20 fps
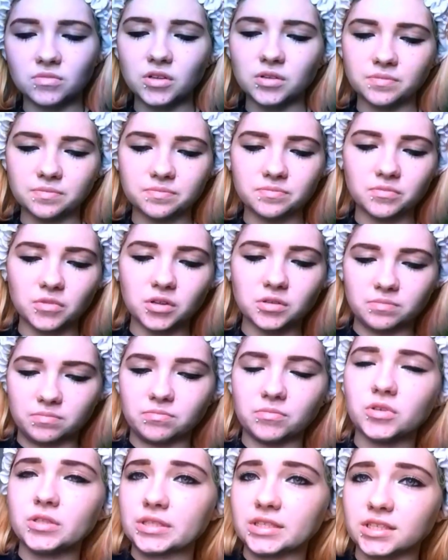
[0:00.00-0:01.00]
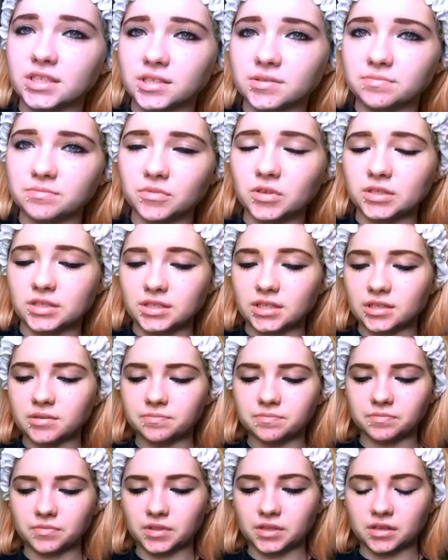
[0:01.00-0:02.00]
We'll, we'll, we'll see. We'll see.
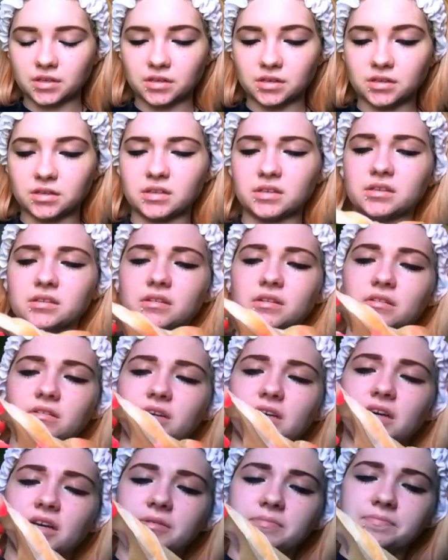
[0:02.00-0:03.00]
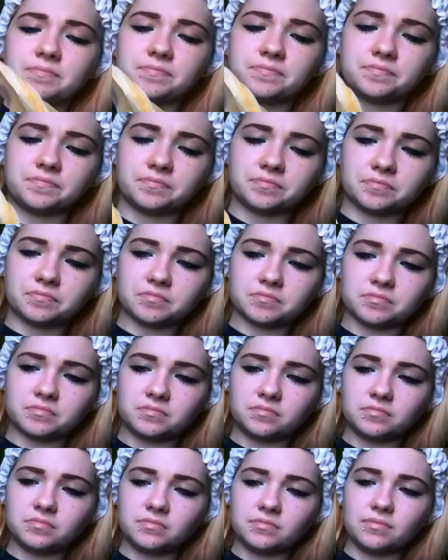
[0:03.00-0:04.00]
Okay.
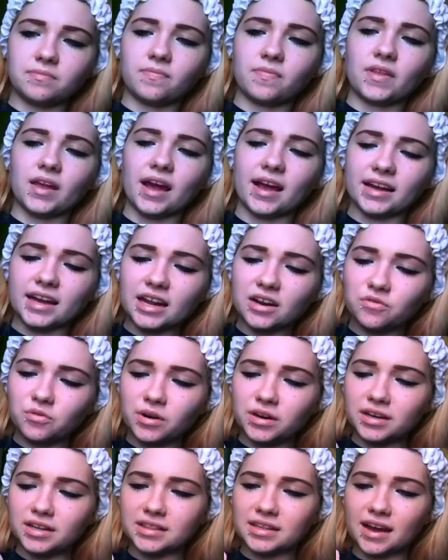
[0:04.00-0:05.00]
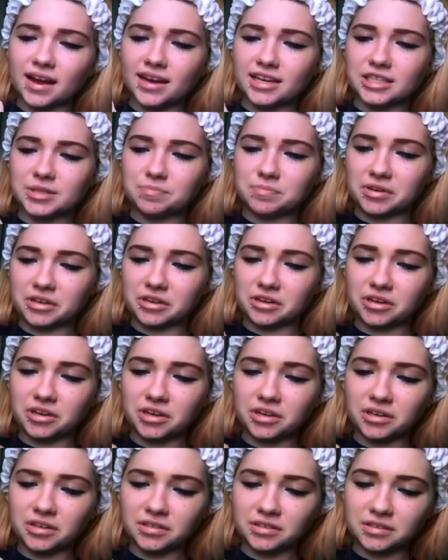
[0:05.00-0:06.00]
I kind of want to cut the eyes
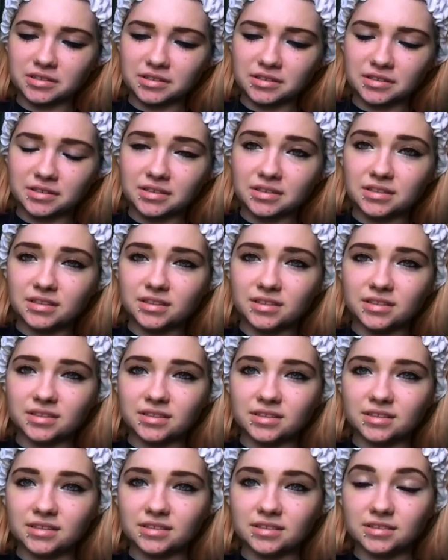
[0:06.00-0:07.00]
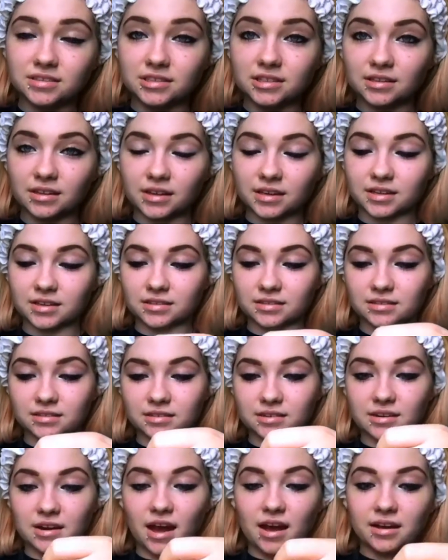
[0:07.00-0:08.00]
bigger to like
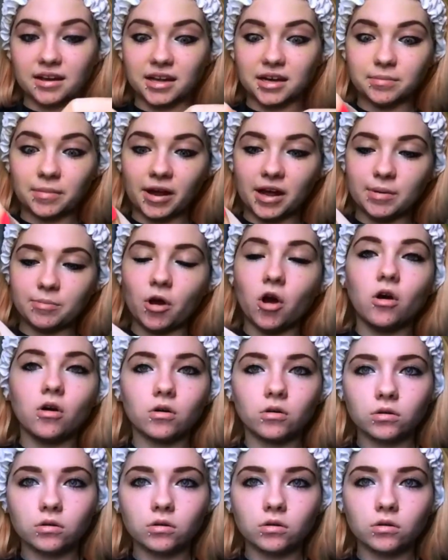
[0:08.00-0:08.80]
not get in my eyebrow.